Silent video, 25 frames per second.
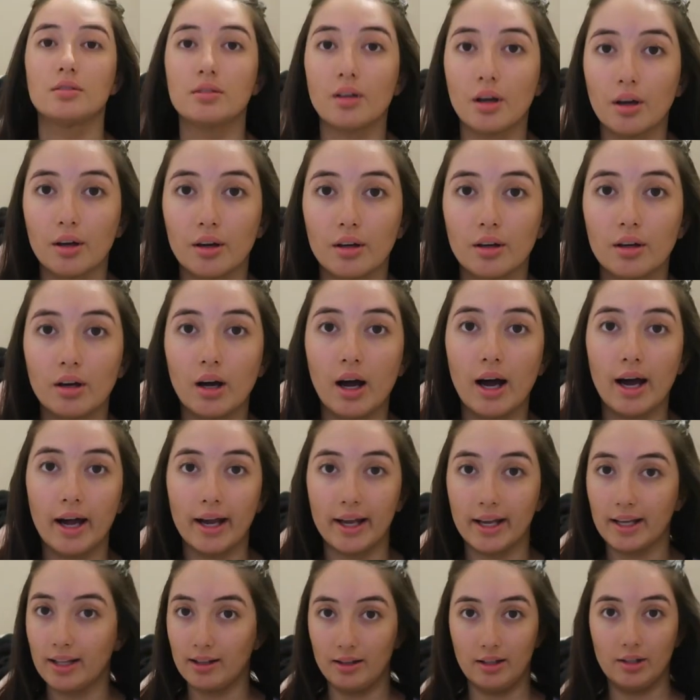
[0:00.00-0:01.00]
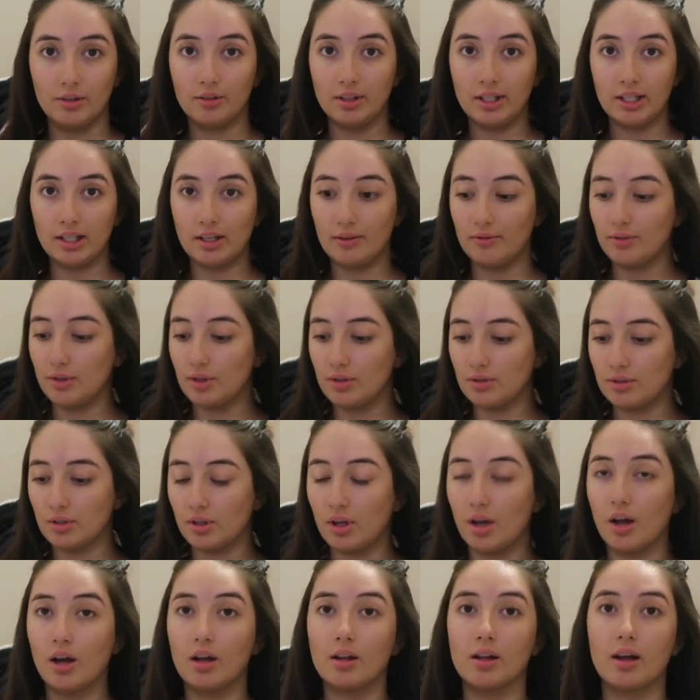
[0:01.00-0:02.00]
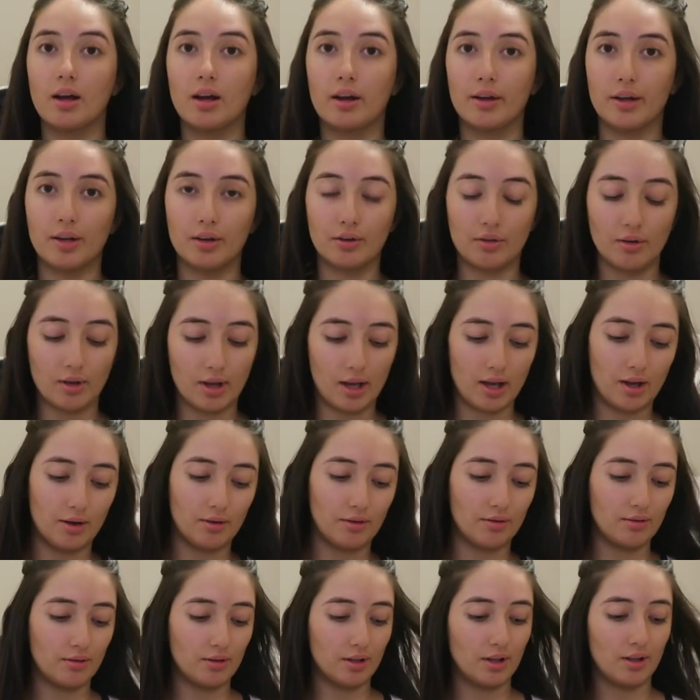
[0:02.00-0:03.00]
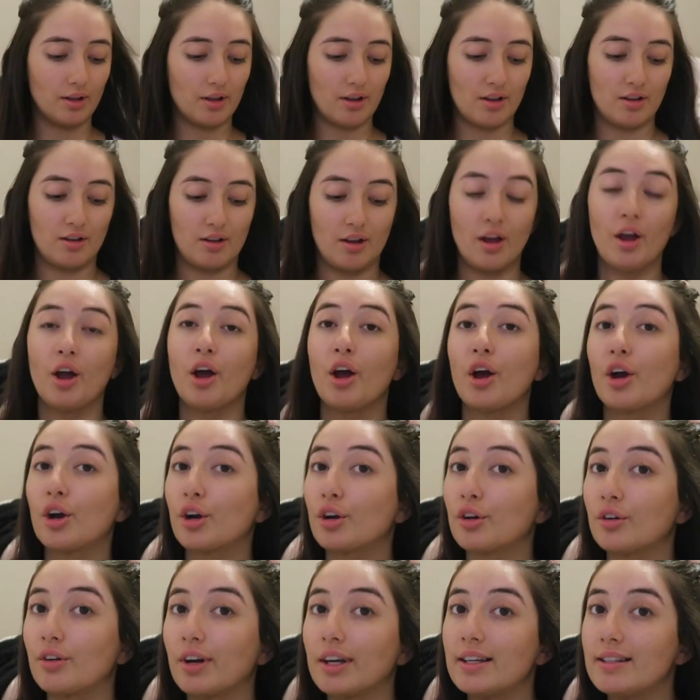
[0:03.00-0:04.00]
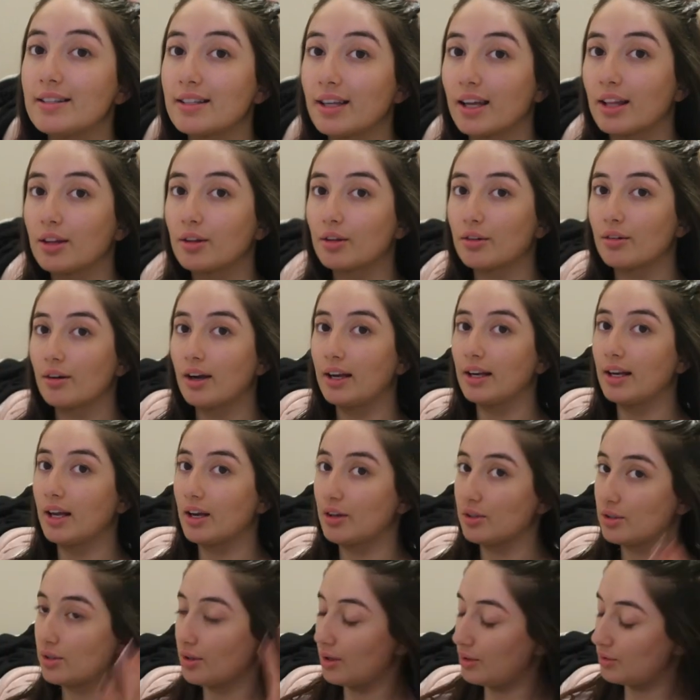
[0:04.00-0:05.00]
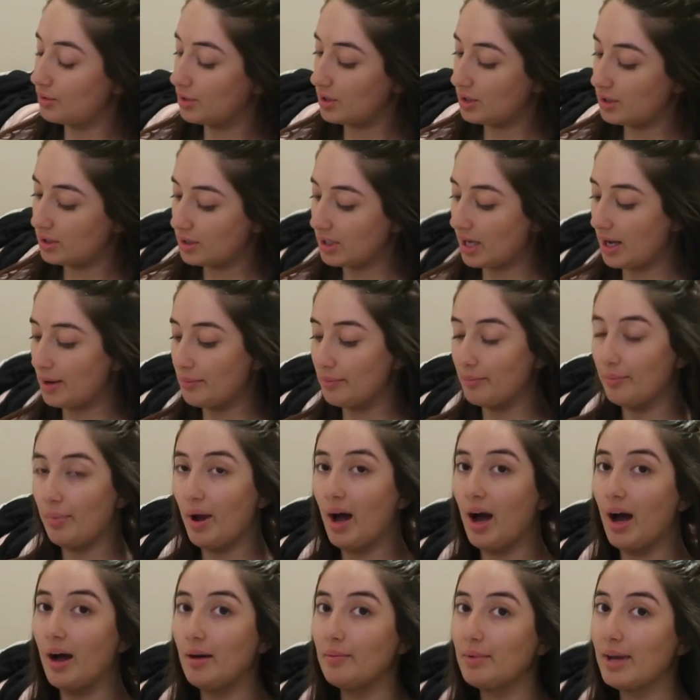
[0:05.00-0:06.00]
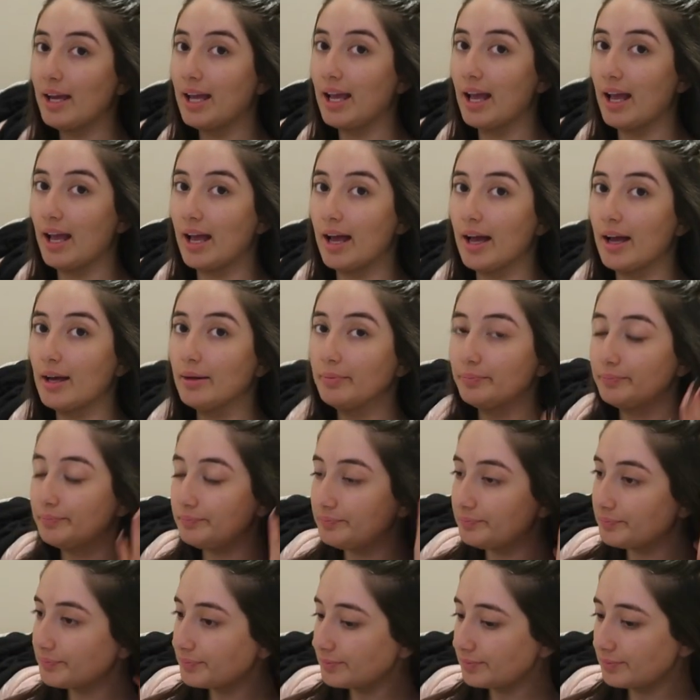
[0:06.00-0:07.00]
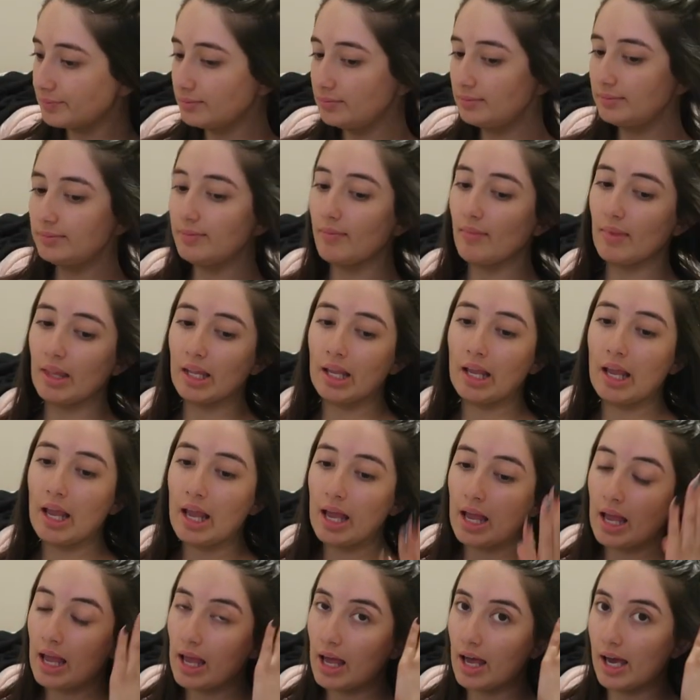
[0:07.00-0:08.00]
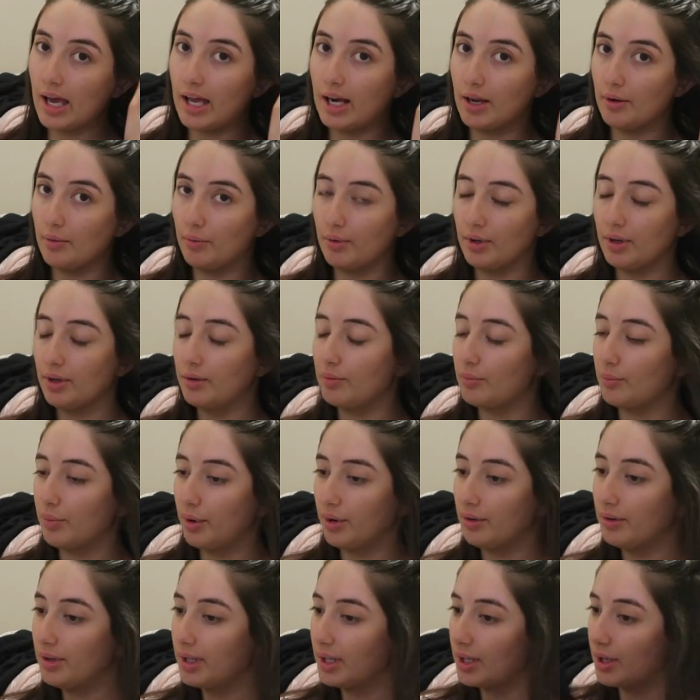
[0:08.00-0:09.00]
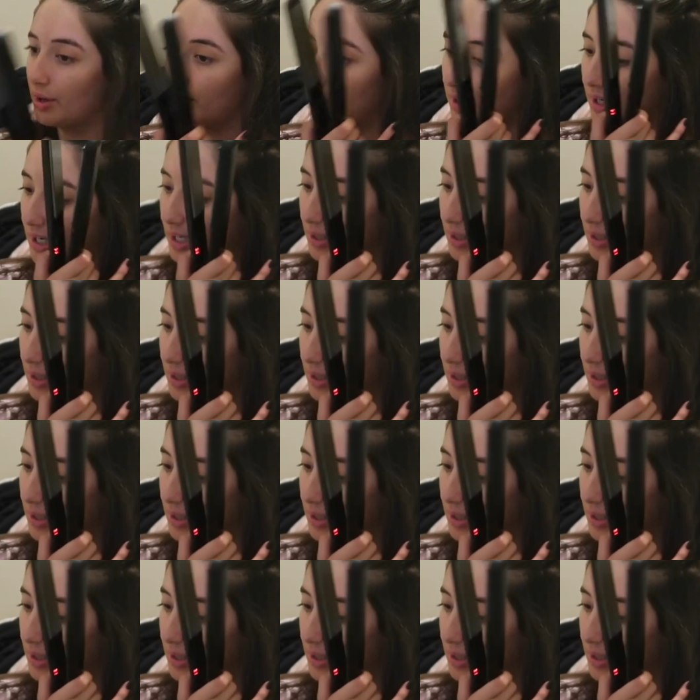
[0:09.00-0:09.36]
So I literally never use a curler. Ignore how crazy I look right now. So I'll just part my hair, and I won't really go in